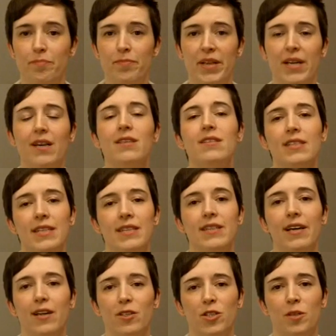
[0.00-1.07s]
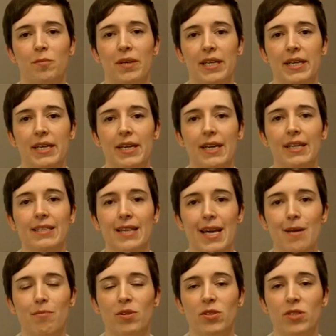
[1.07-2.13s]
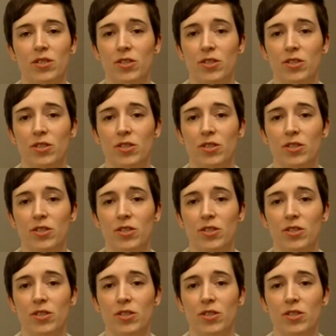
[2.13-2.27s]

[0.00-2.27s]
Because the Intelligent Mini is able to